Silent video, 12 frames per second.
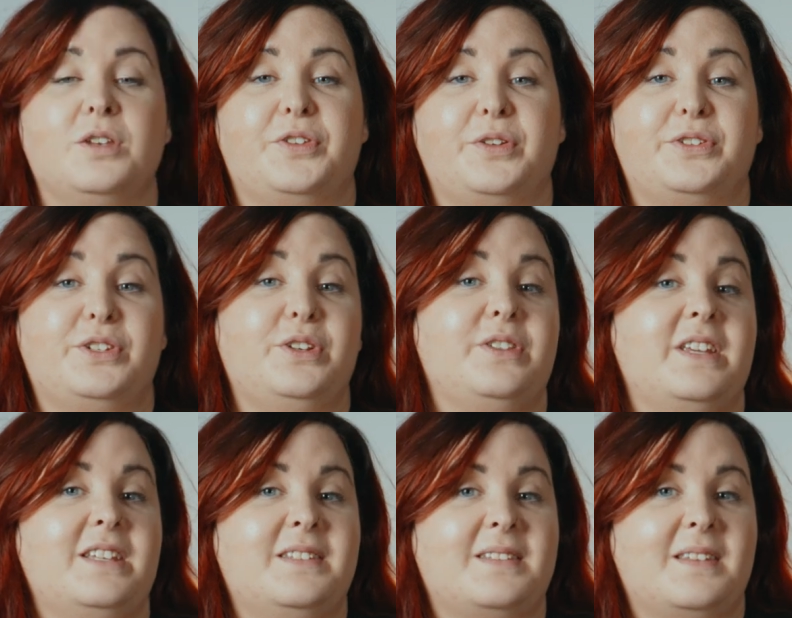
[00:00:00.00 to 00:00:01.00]
So to do
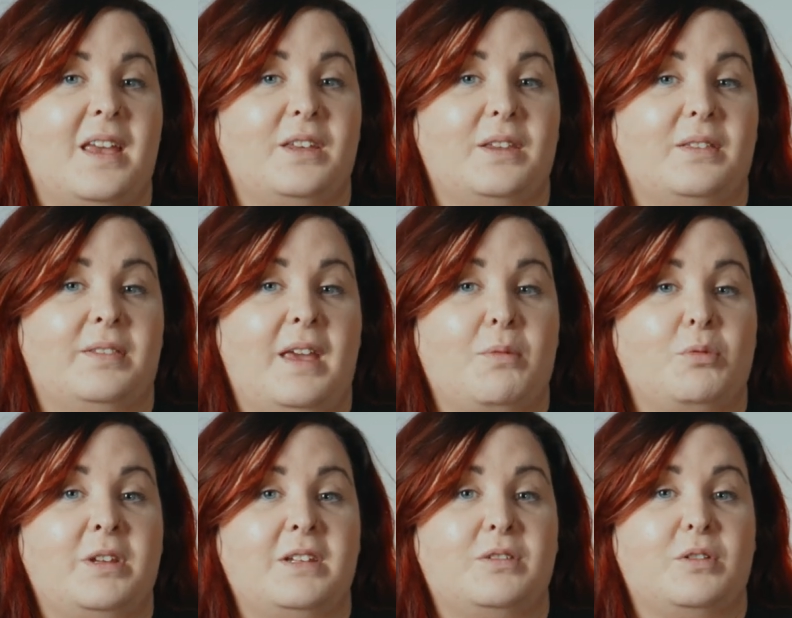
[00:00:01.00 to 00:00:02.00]
this, they will
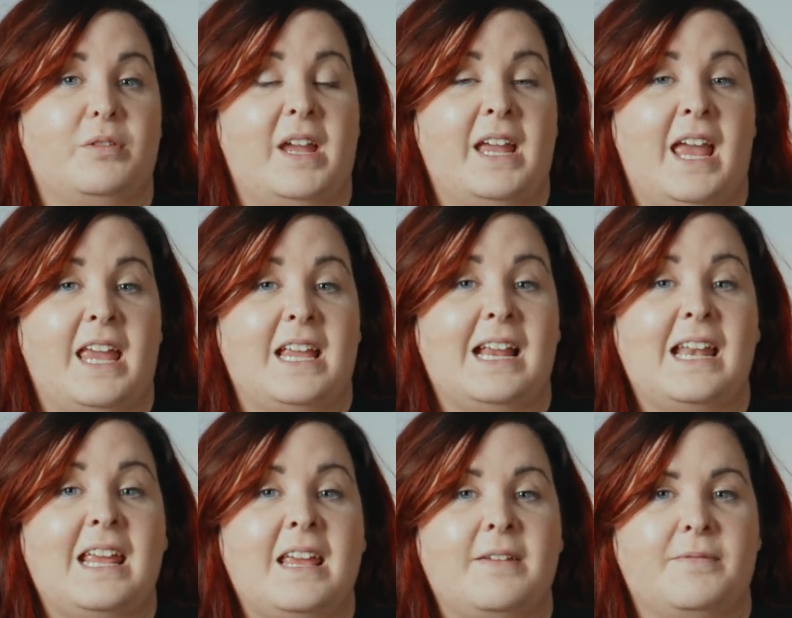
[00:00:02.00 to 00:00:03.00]
need to create a
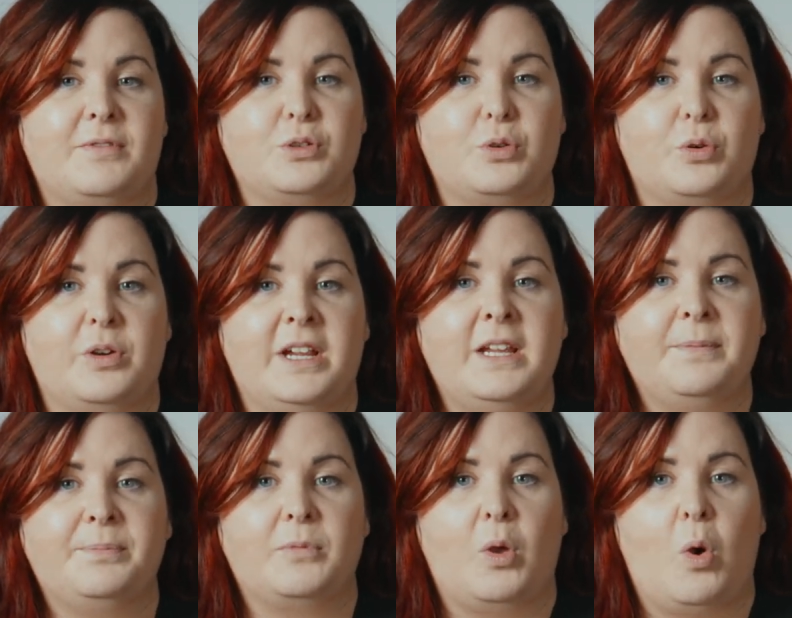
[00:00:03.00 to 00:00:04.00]
clear inventory
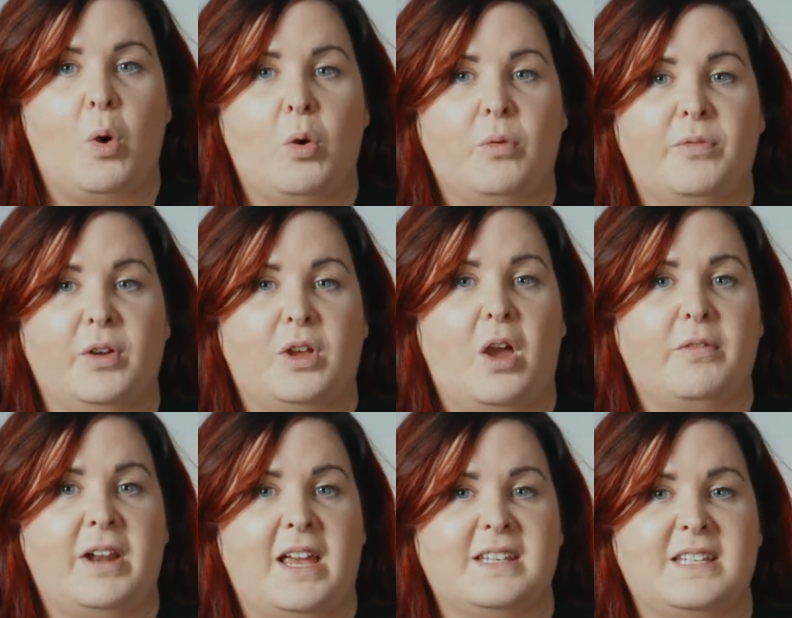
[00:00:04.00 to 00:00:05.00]
of
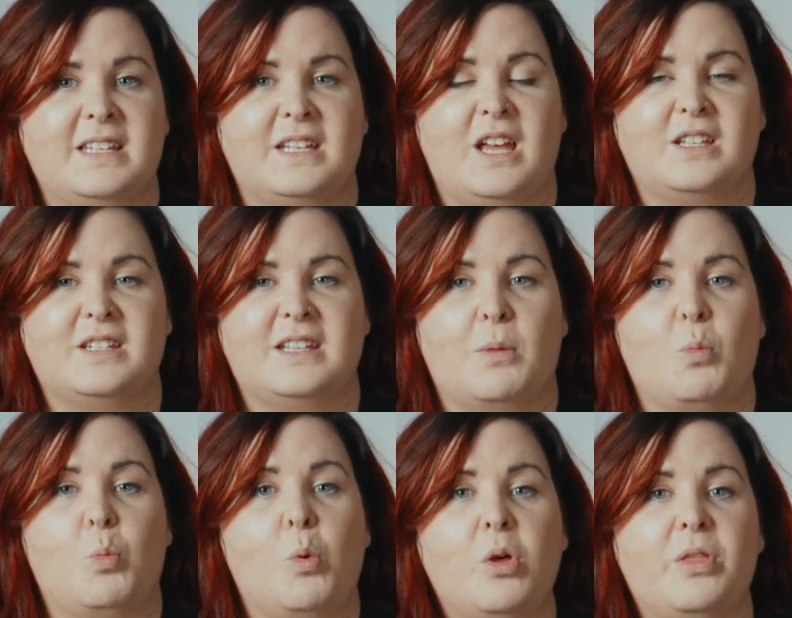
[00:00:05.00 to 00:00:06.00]
current assets and
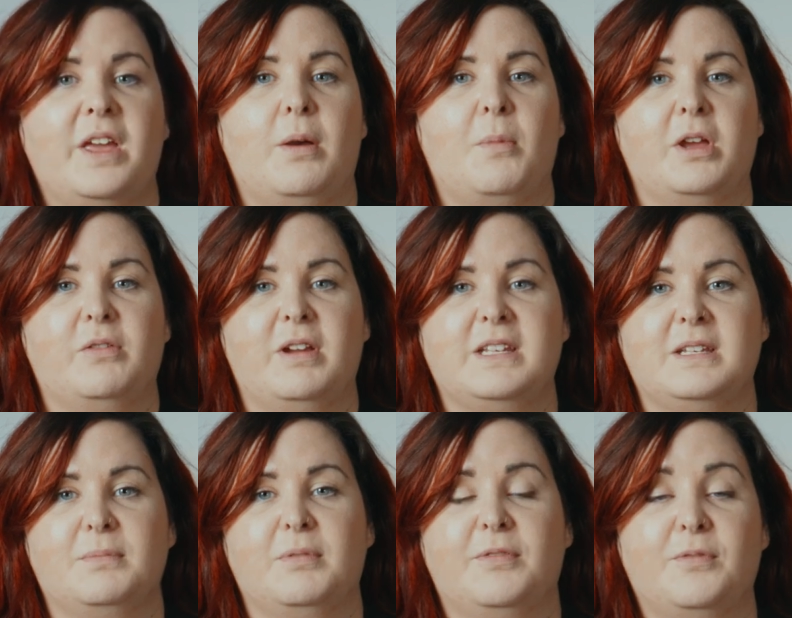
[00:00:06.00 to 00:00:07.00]
understand what they are
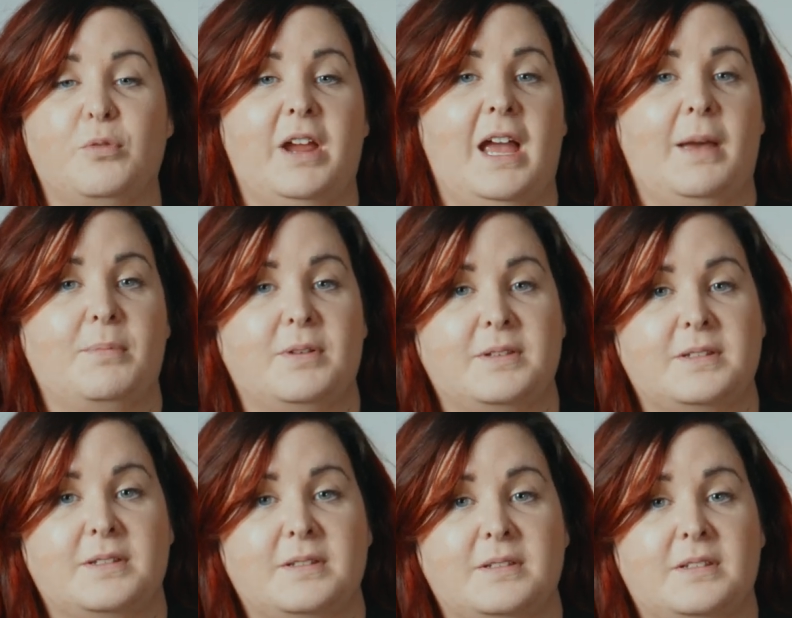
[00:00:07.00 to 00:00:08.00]
migrating before it
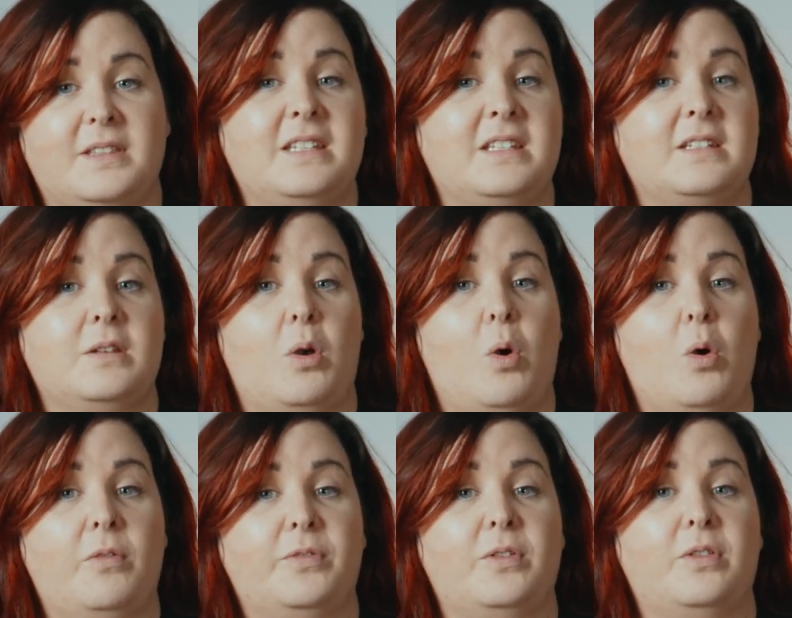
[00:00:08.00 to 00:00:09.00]
happens. So this is
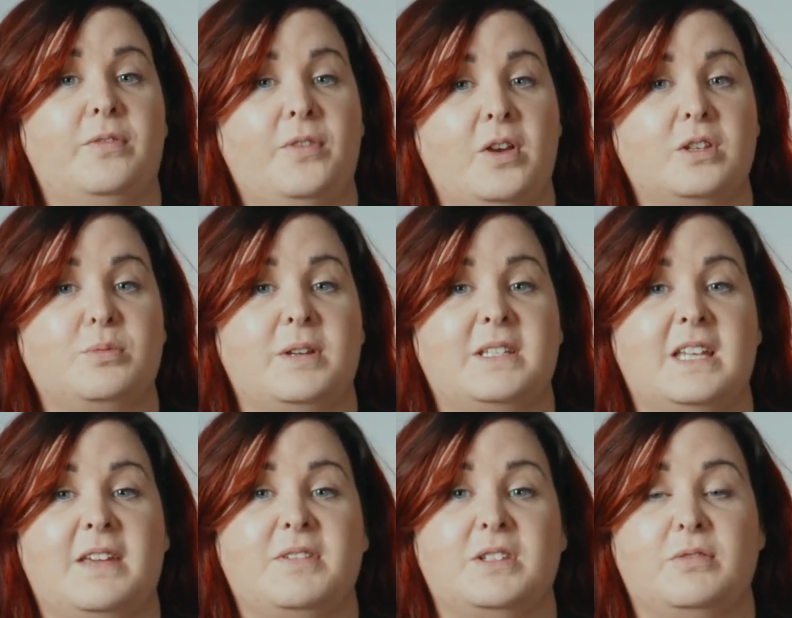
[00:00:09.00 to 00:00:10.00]
often the first way
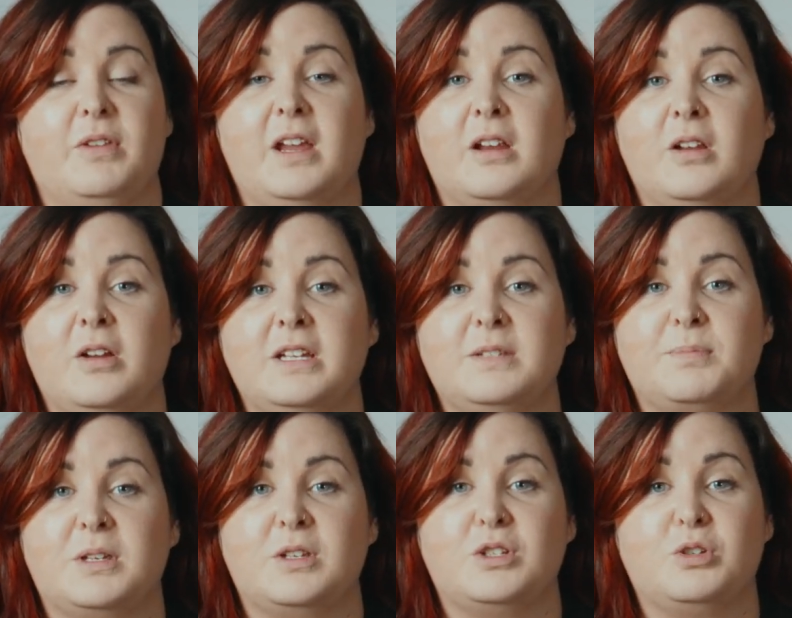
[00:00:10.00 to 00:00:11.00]
savings are recognised,
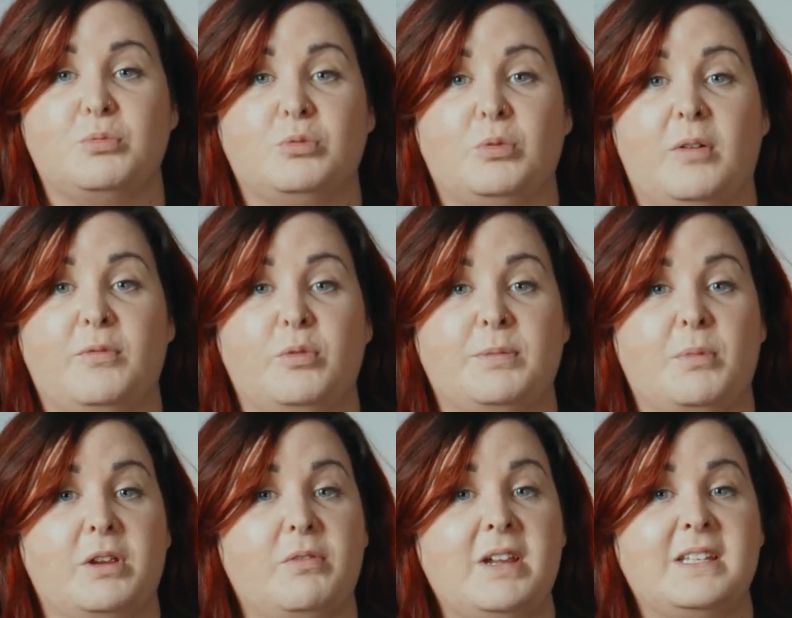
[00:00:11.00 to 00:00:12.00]
because you will avoid
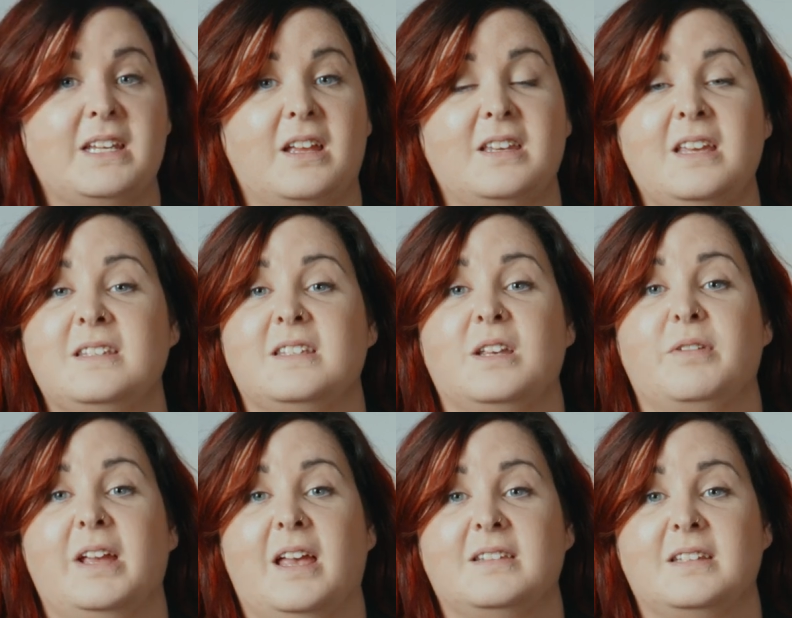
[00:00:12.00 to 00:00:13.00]
migrating
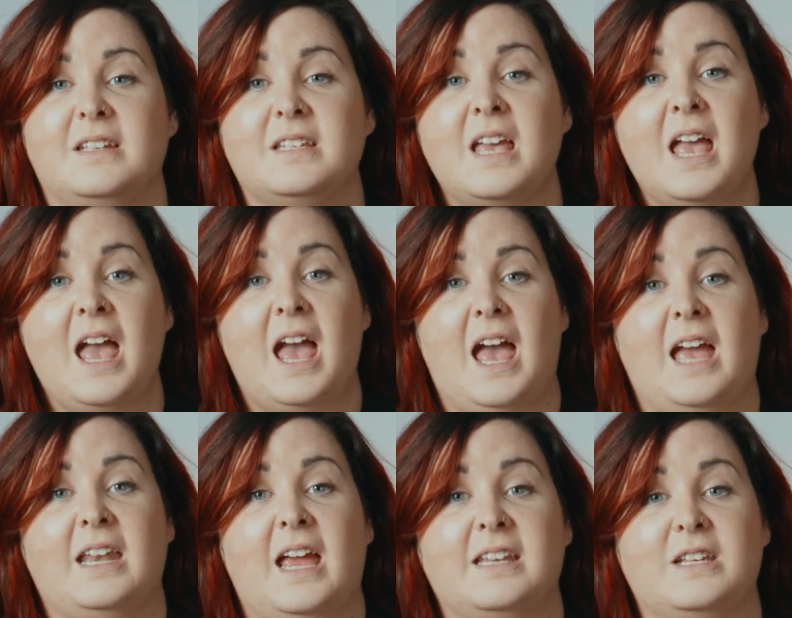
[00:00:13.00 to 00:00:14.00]
unnecessary assets
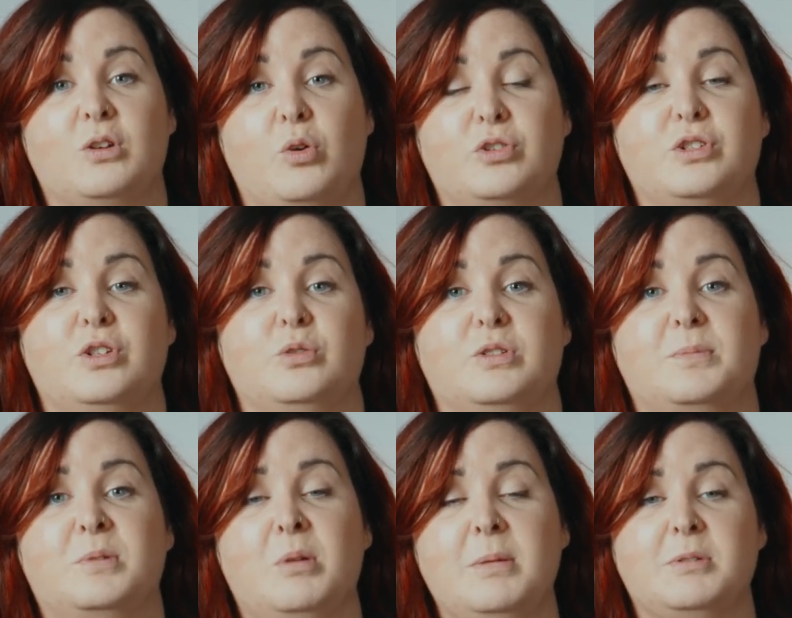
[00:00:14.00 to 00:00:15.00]
and adding costs to your
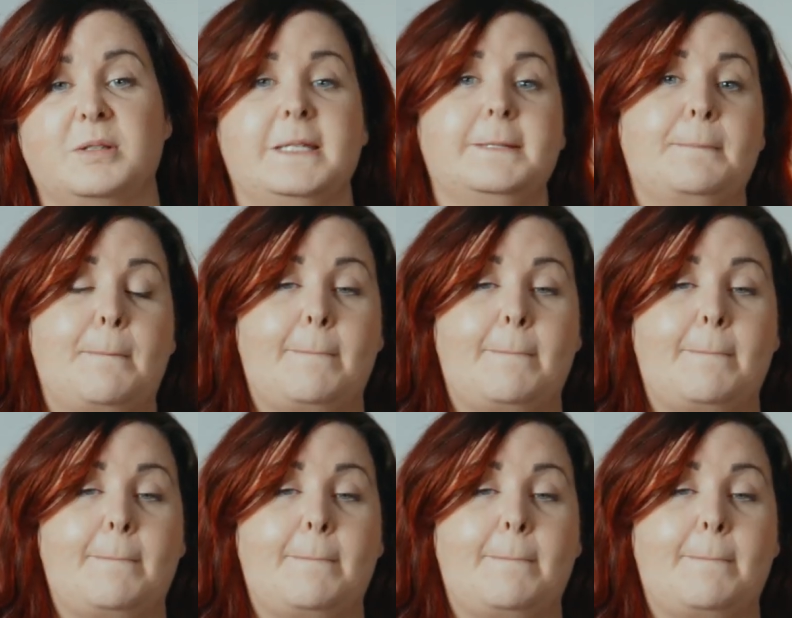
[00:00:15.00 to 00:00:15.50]
subscriptions.